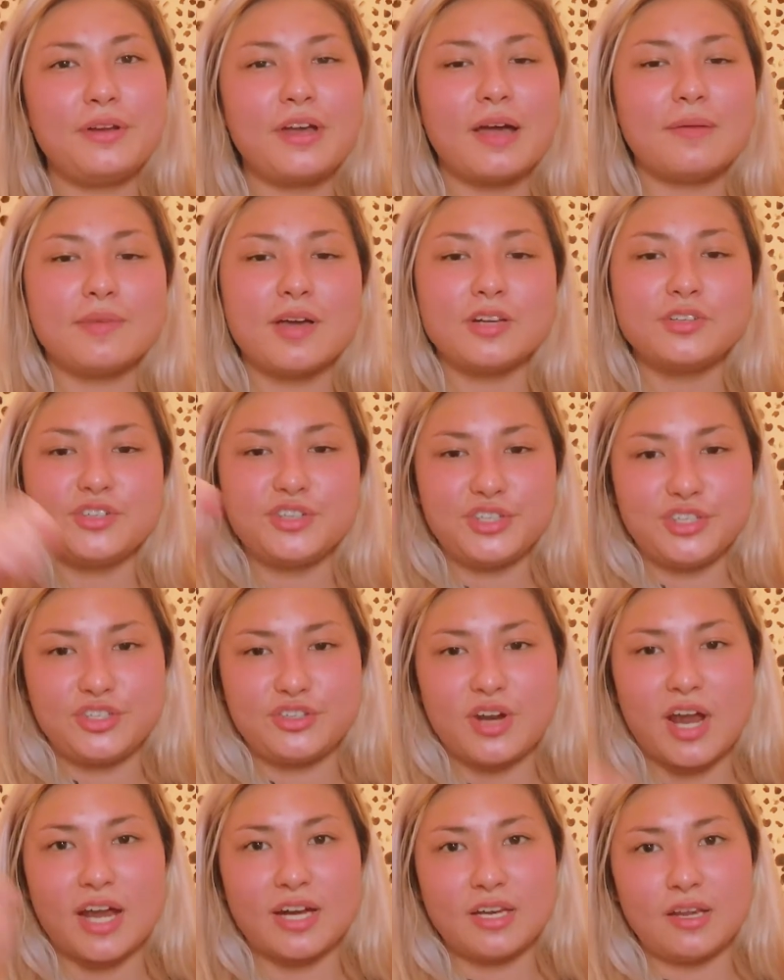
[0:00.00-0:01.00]
I'm not
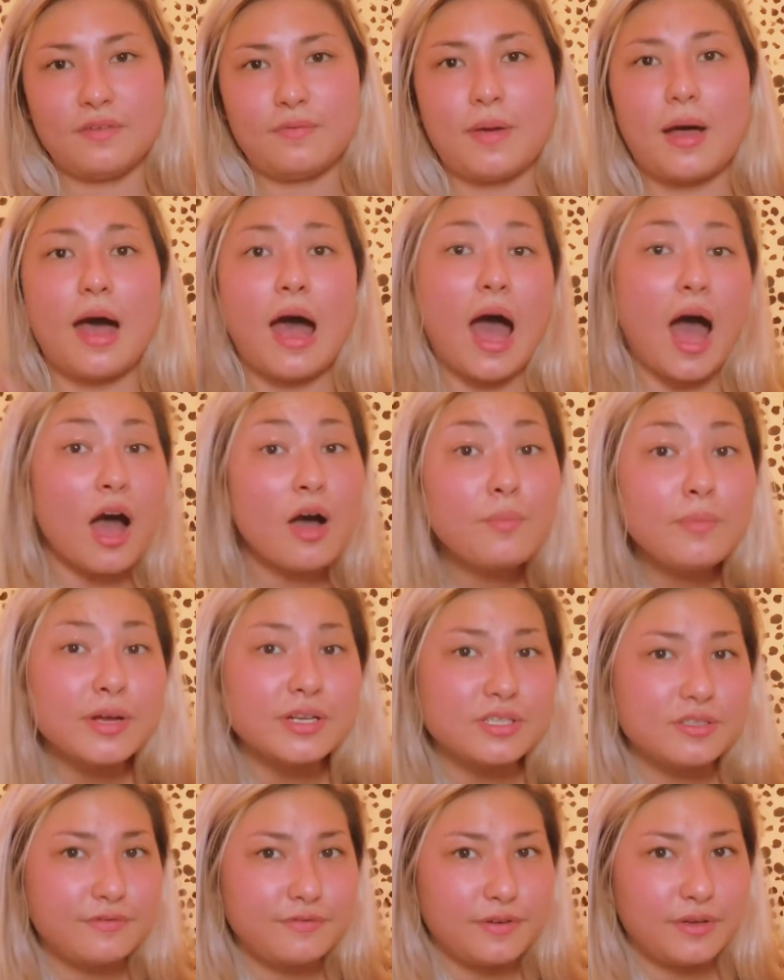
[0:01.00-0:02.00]
distracted about how
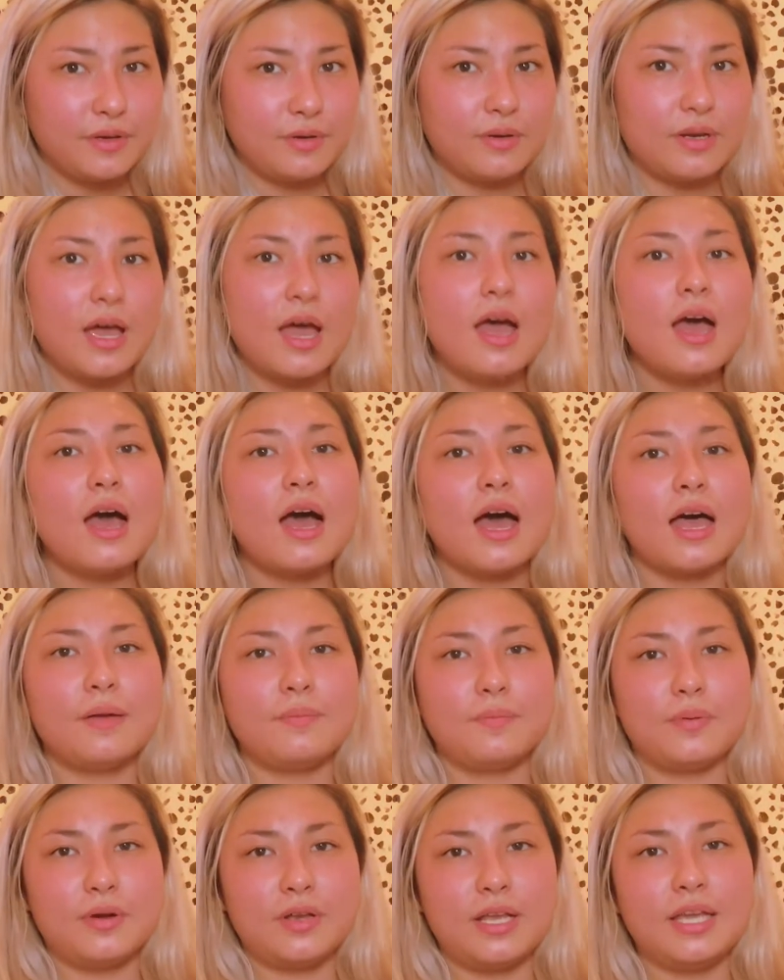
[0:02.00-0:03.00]
much food I'm
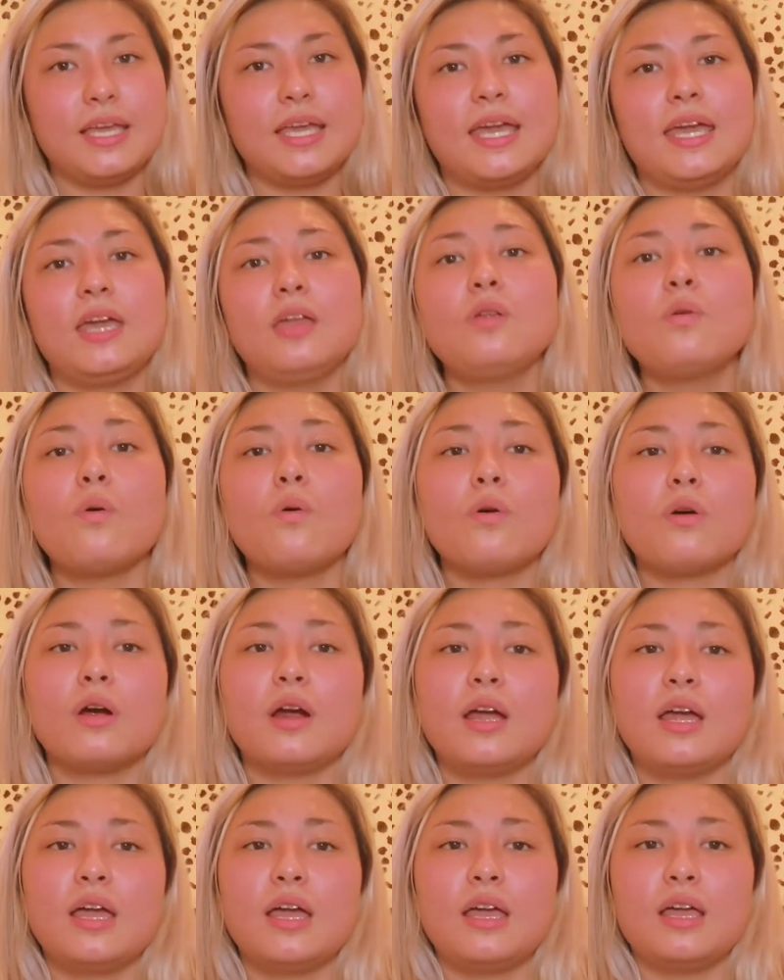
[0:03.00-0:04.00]
putting in, or